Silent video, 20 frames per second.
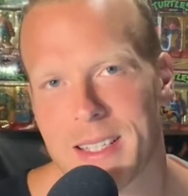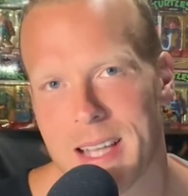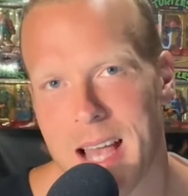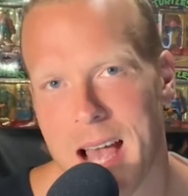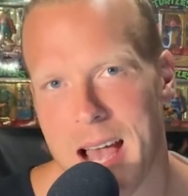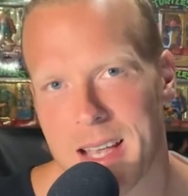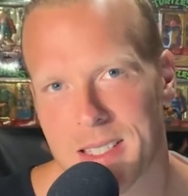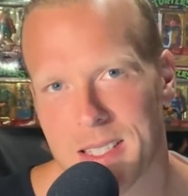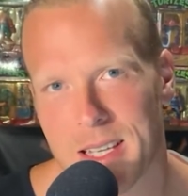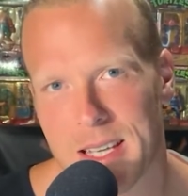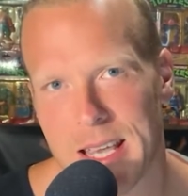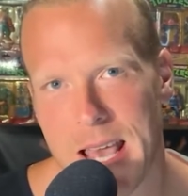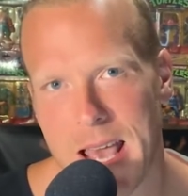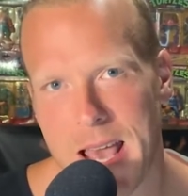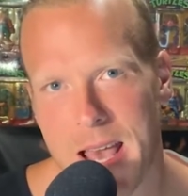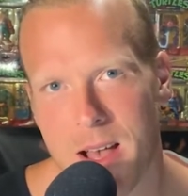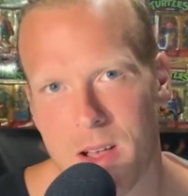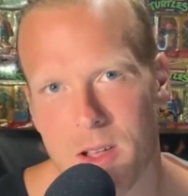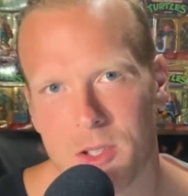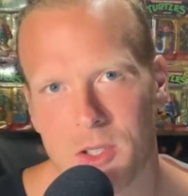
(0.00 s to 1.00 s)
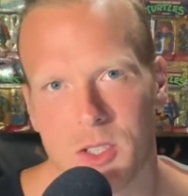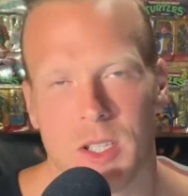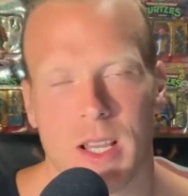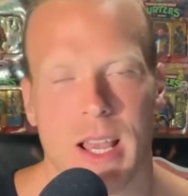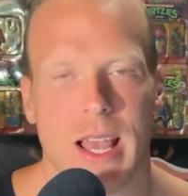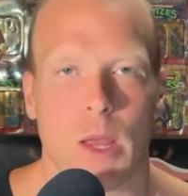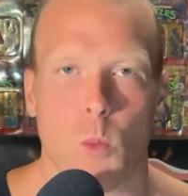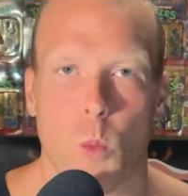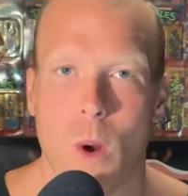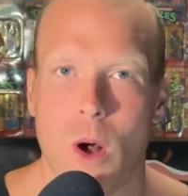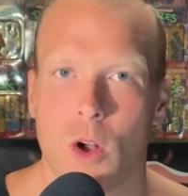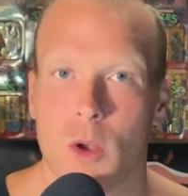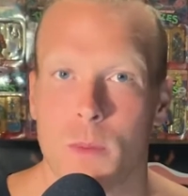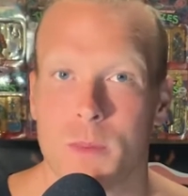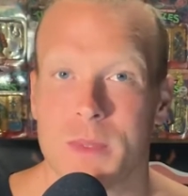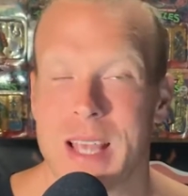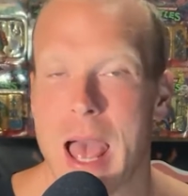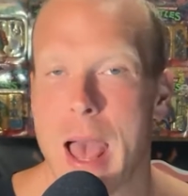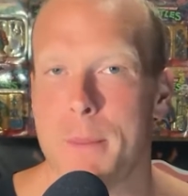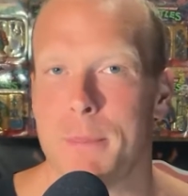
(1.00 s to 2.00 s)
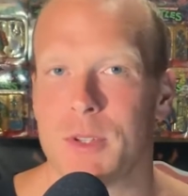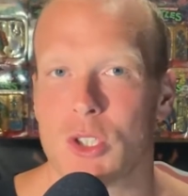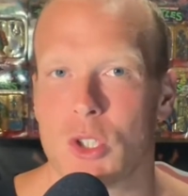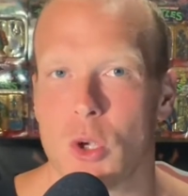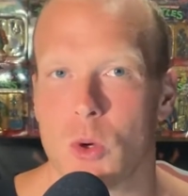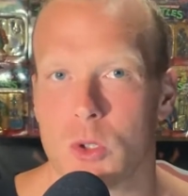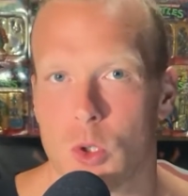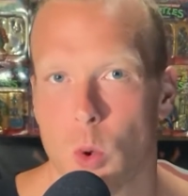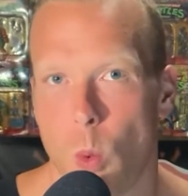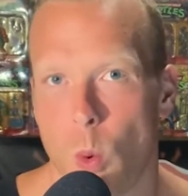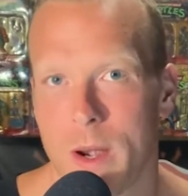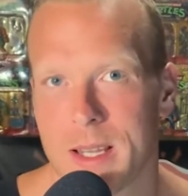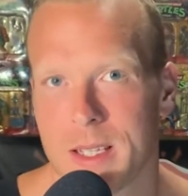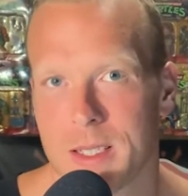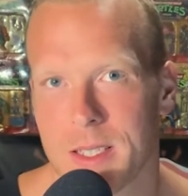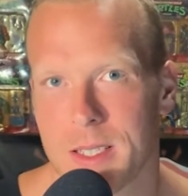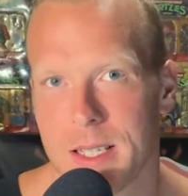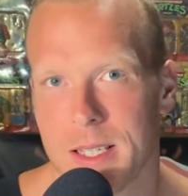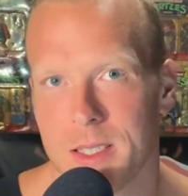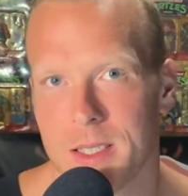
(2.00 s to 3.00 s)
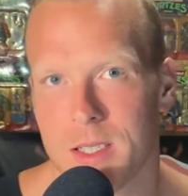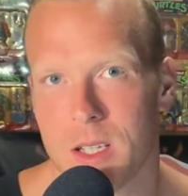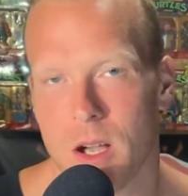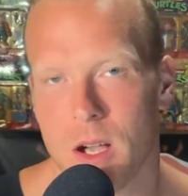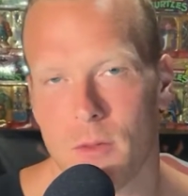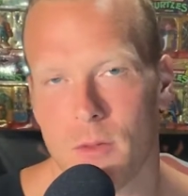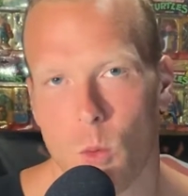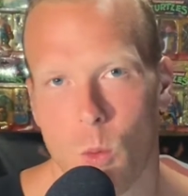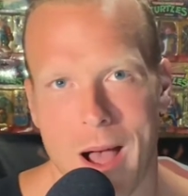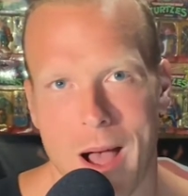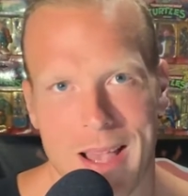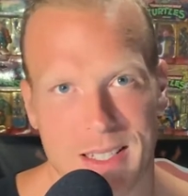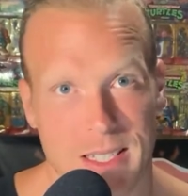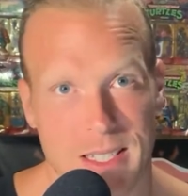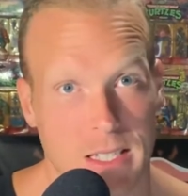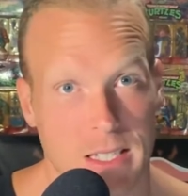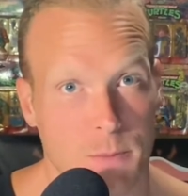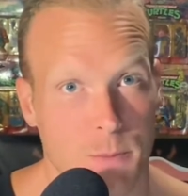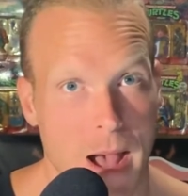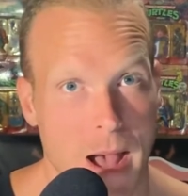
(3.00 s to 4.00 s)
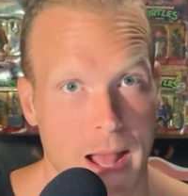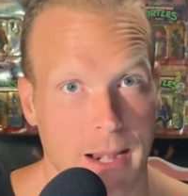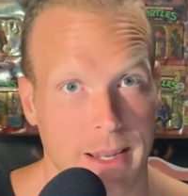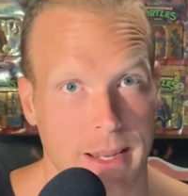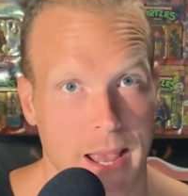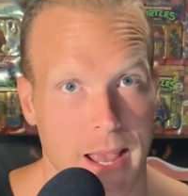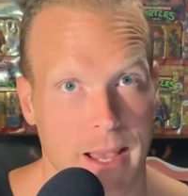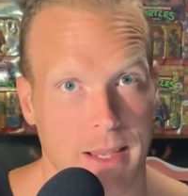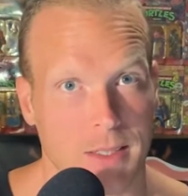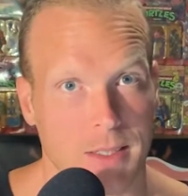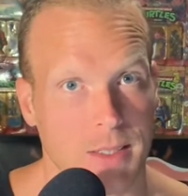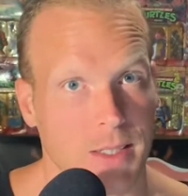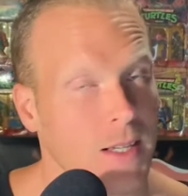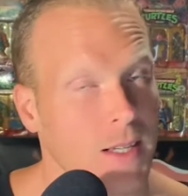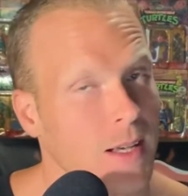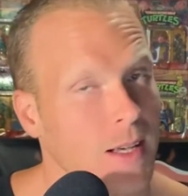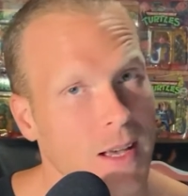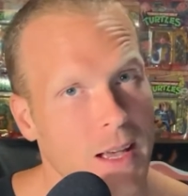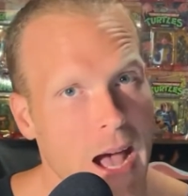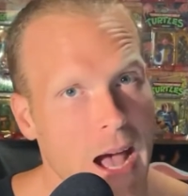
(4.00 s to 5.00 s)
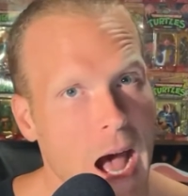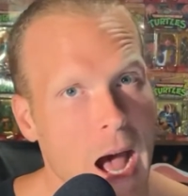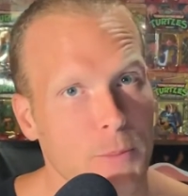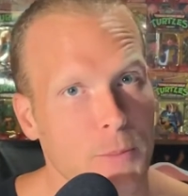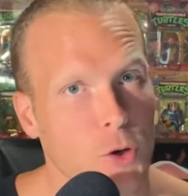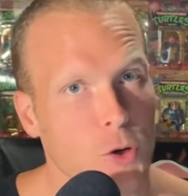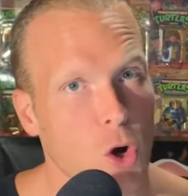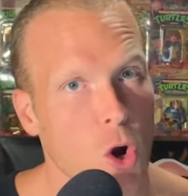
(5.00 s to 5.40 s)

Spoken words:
guys and gals, and welcome to episode 26 of the Wise Eats podcast. I'm your